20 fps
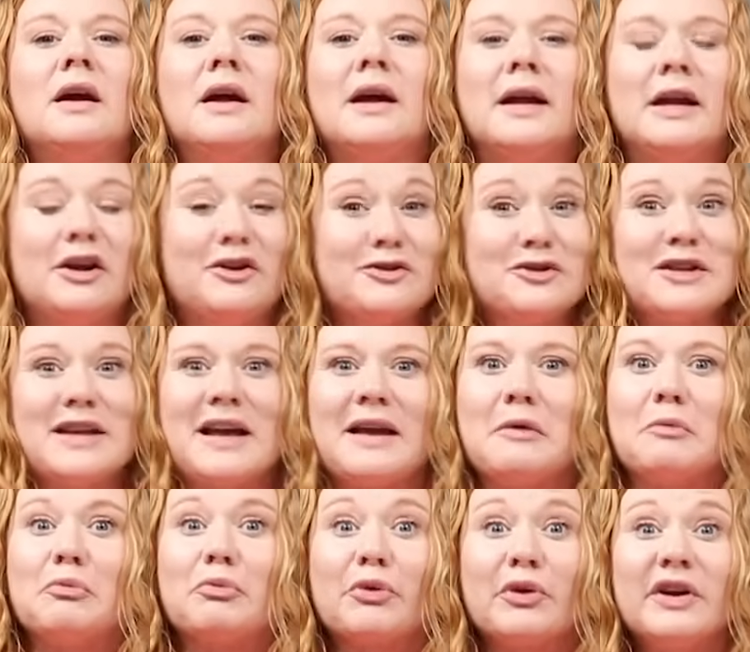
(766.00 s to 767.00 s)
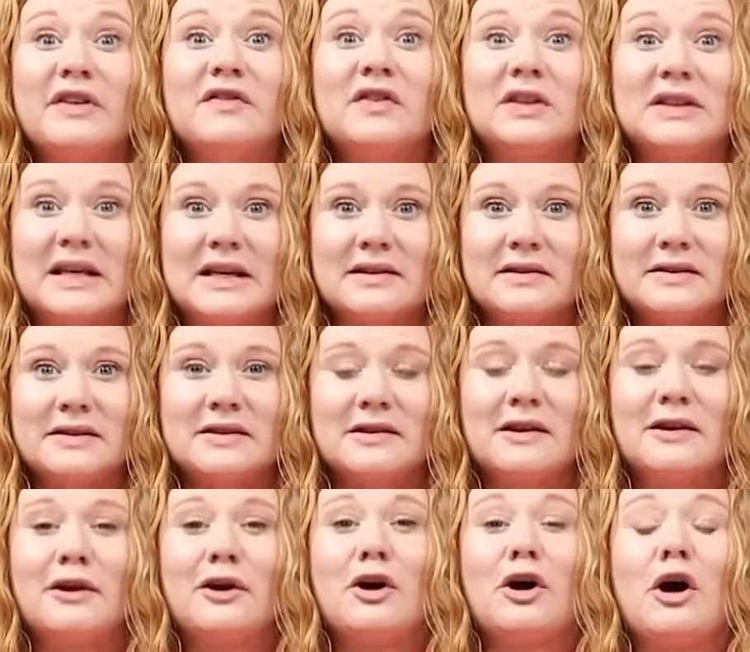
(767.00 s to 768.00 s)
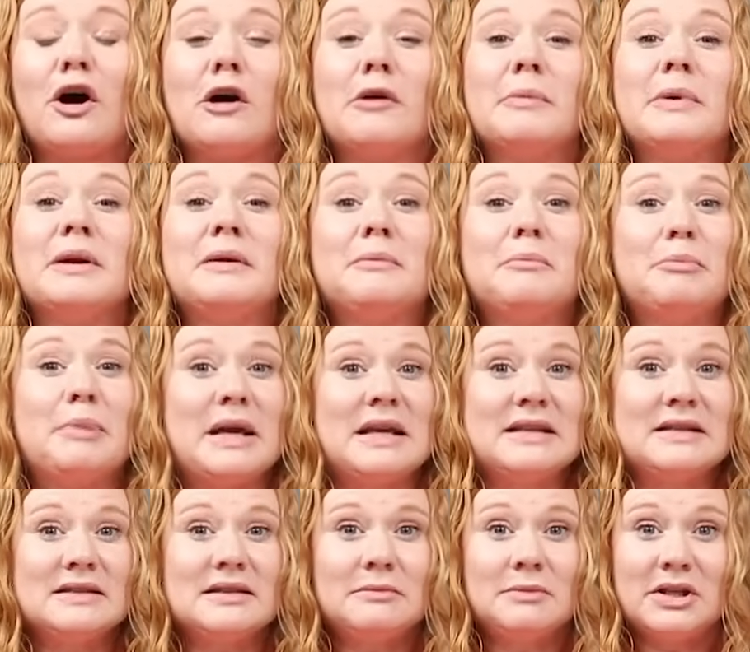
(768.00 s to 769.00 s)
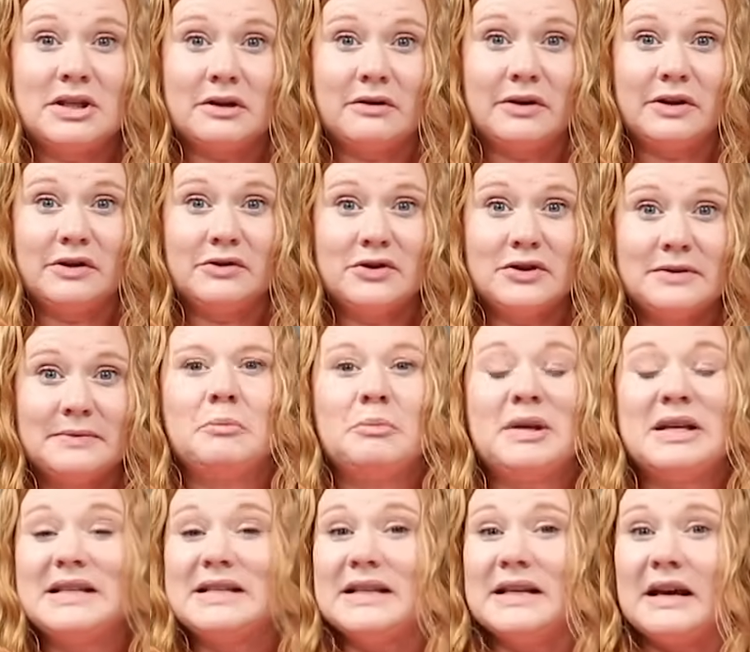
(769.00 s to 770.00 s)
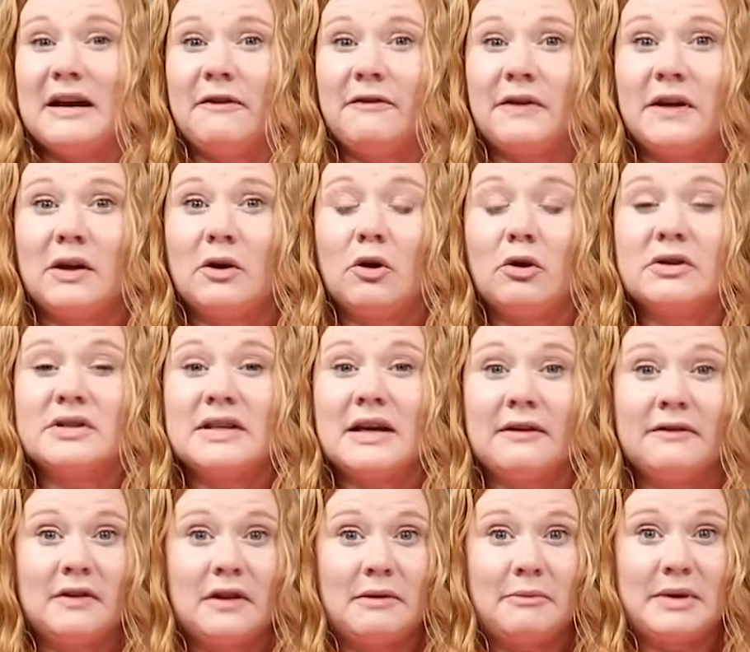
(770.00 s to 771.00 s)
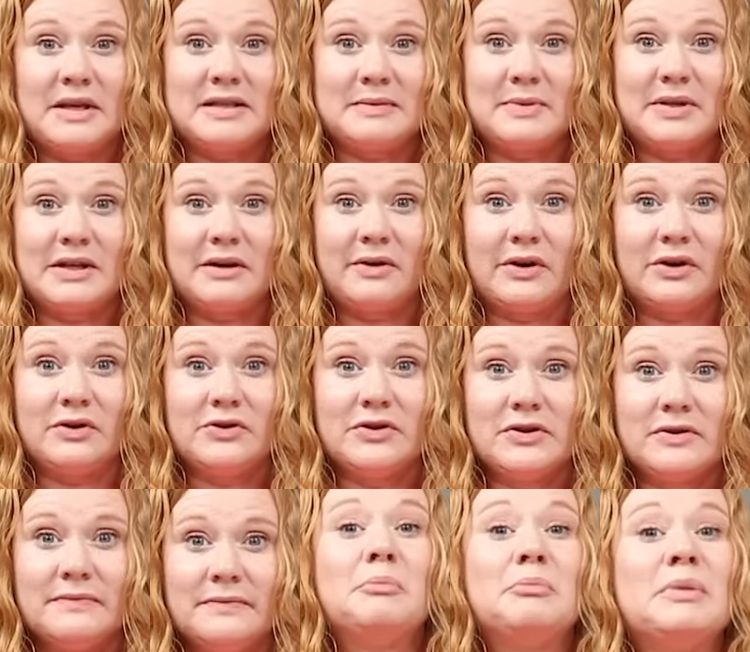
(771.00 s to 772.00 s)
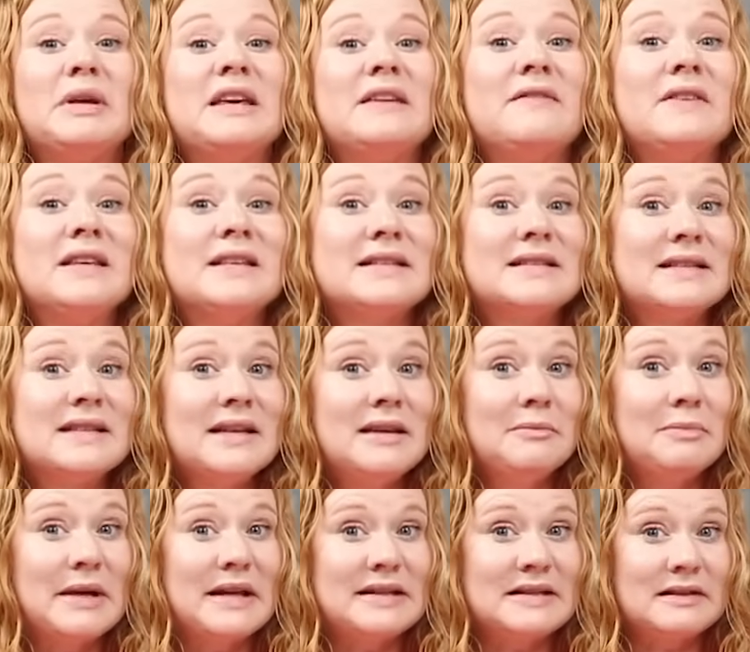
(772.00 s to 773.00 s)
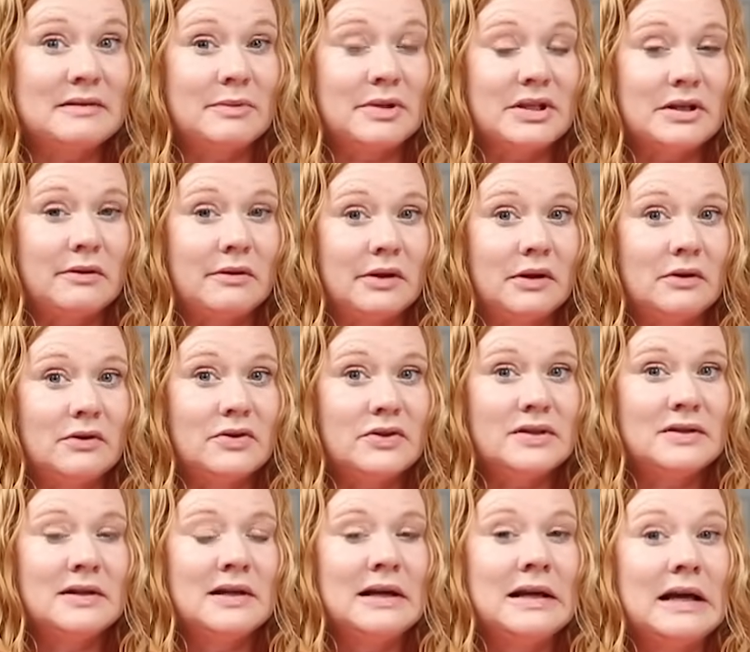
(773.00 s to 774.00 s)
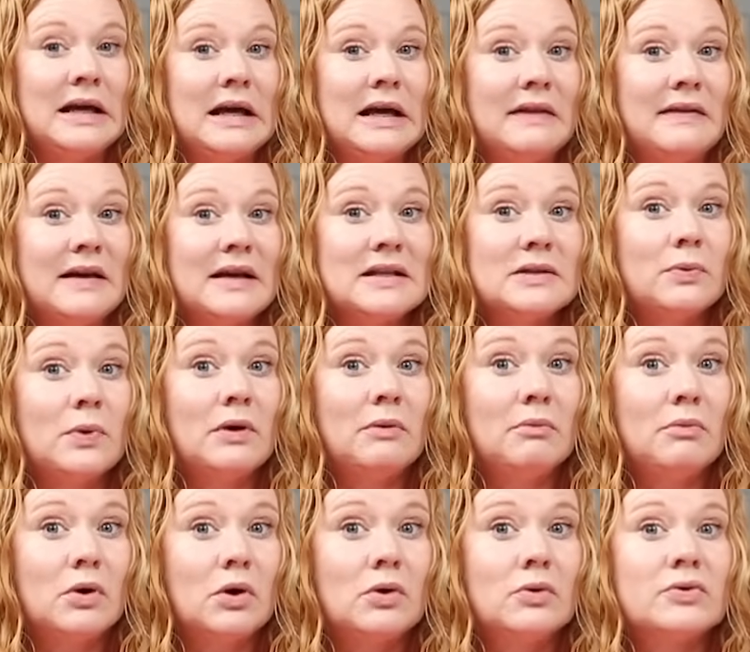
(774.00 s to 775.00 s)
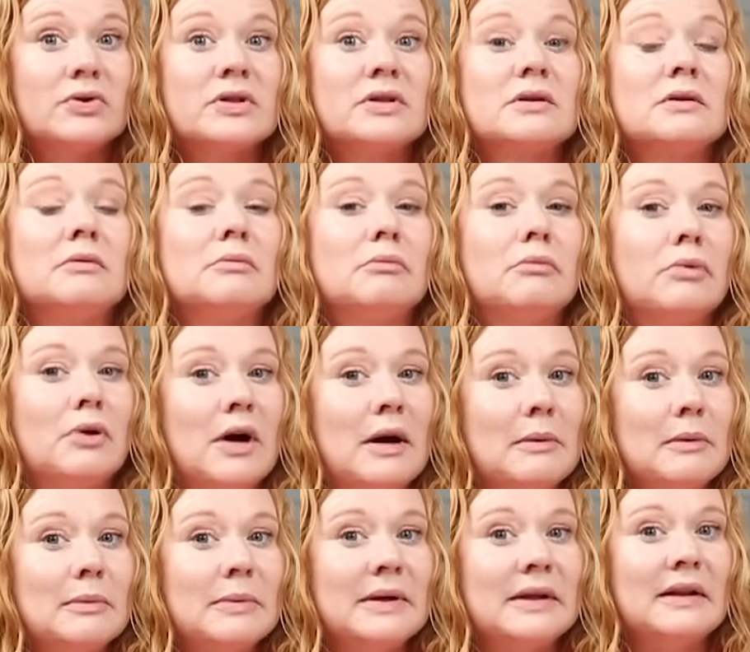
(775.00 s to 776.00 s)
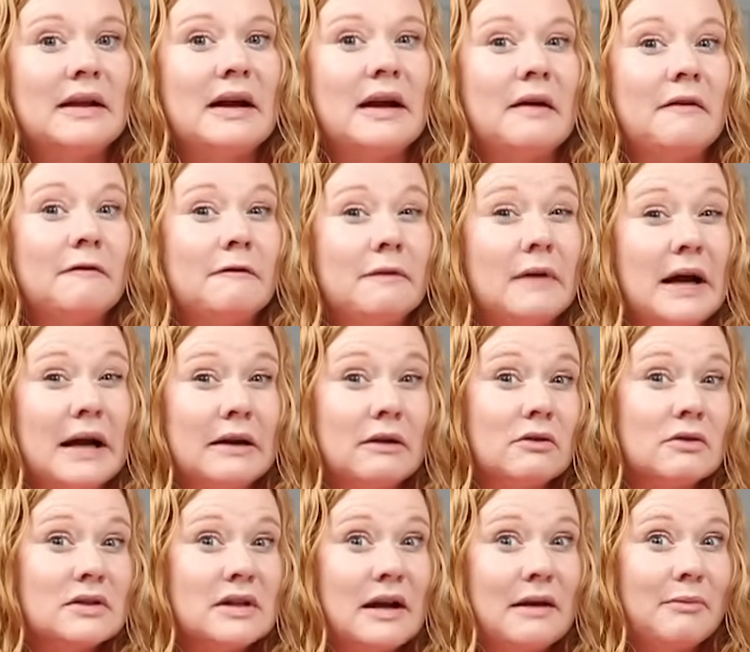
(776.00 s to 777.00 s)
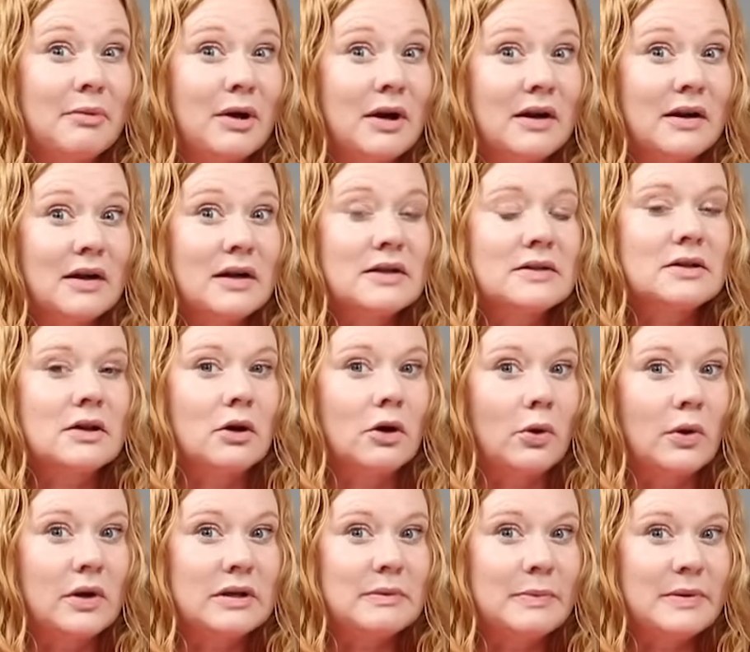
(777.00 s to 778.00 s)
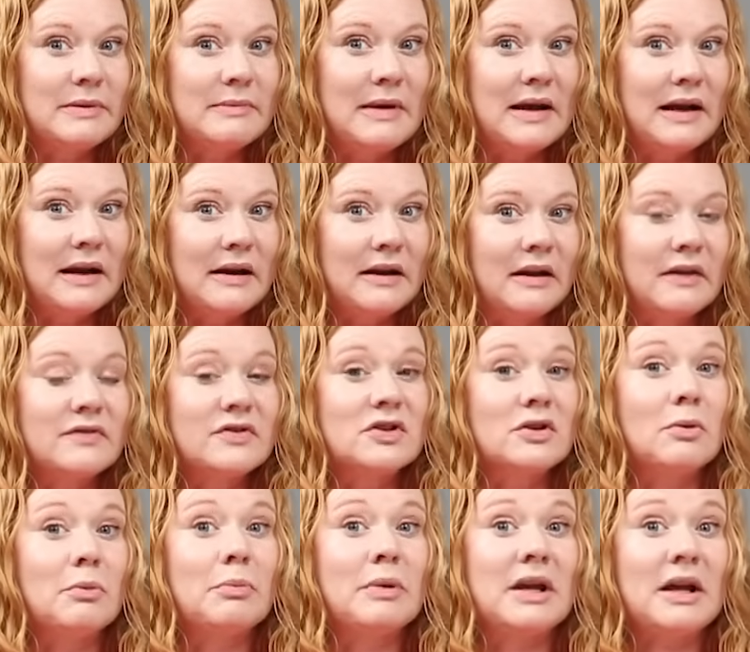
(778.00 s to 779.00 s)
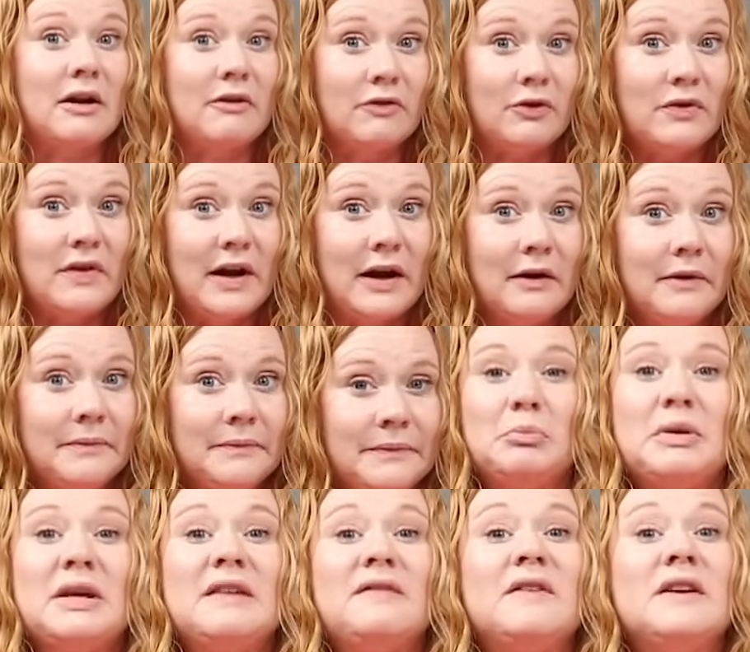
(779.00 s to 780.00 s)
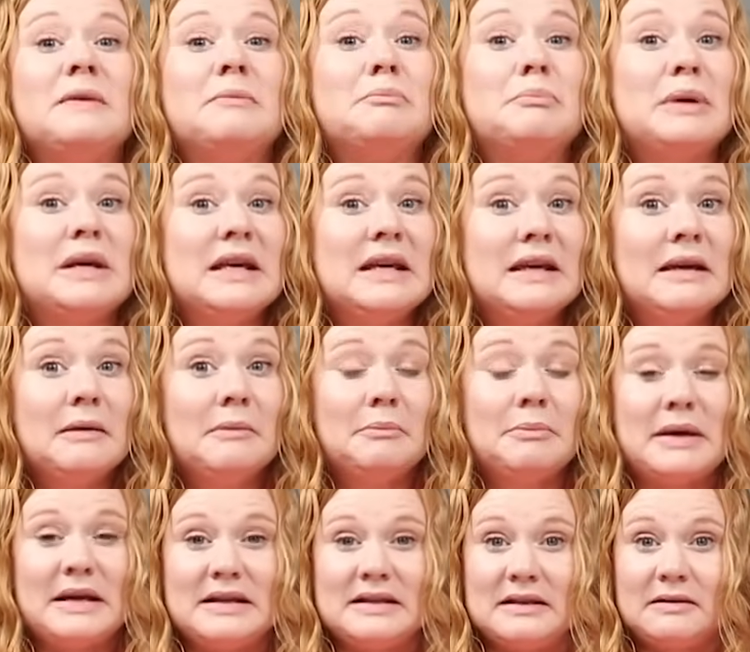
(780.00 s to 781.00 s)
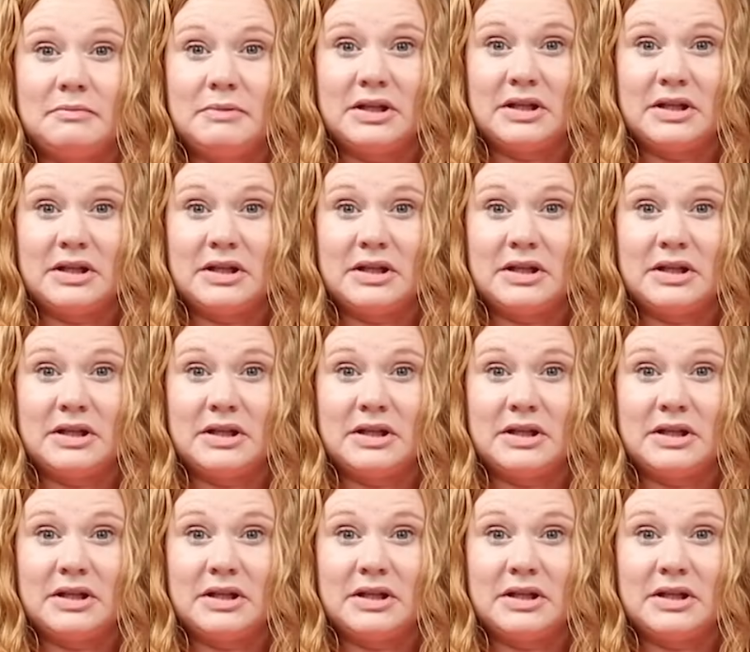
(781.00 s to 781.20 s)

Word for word: Here's a brief list. Carbon-based materials, P T F E or Teflon-based materials, P V C-based materials, and that's what most probably like vinyl type products are going to be made out of, so be careful there. P V B-based